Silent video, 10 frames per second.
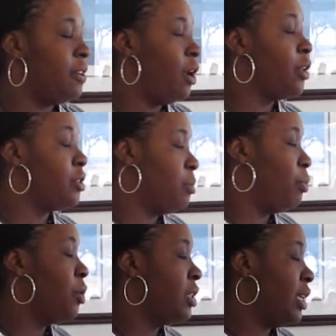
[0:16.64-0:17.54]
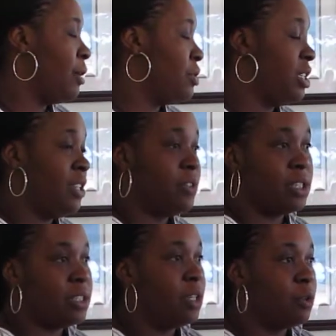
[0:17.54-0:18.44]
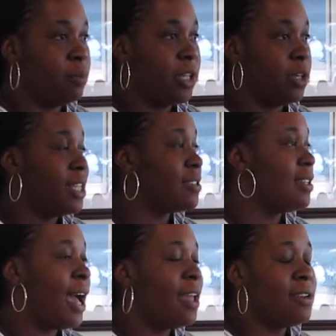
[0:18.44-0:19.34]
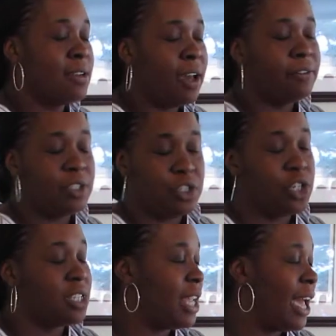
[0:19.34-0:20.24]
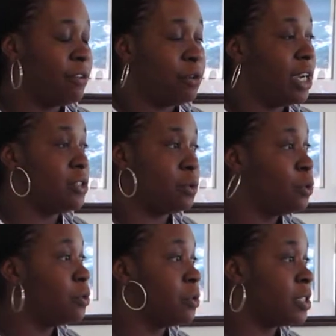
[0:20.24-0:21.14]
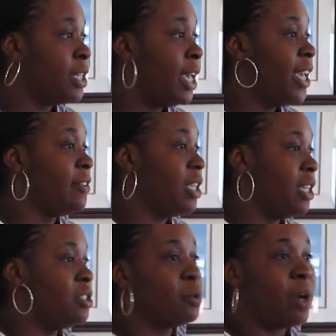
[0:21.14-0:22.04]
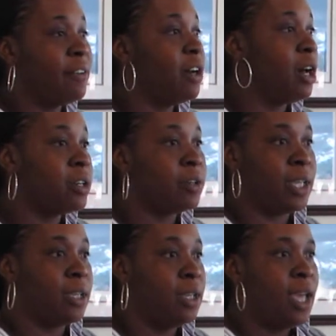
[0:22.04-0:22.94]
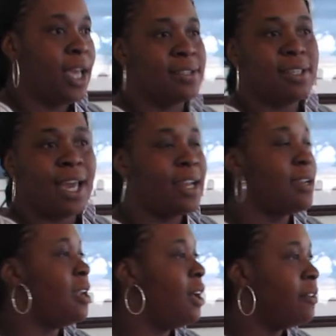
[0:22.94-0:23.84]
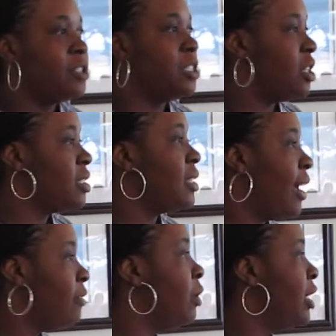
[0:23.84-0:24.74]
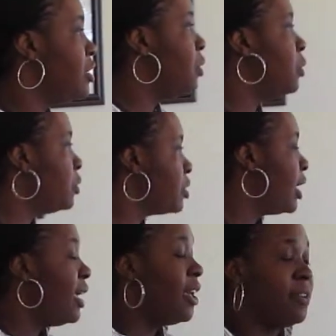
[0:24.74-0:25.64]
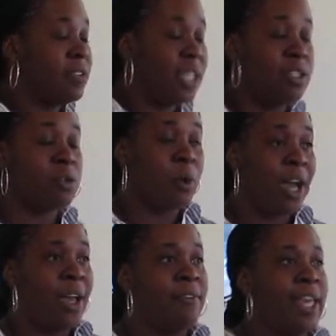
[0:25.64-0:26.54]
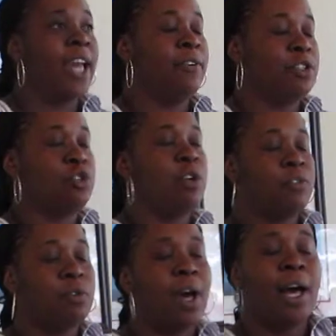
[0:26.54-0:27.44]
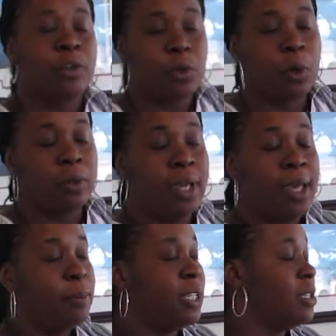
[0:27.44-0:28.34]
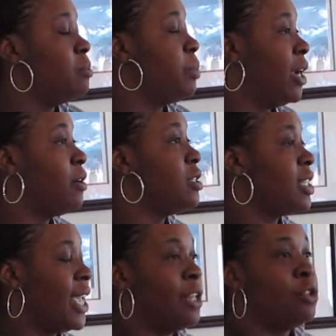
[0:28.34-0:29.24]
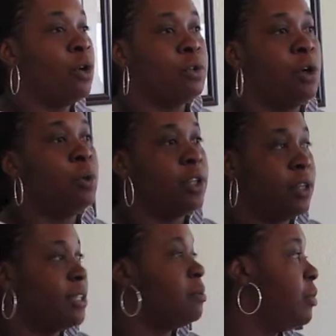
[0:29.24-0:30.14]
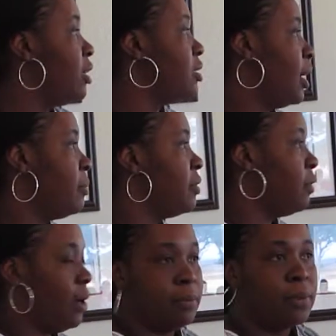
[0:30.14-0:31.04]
of all the support that I receive as a single mother. It's not enough to just have great schools if kids arrive hungry. It's not enough to just have great schools kids arrive out of a stressful household because parents can't don't know where their next meal is coming from.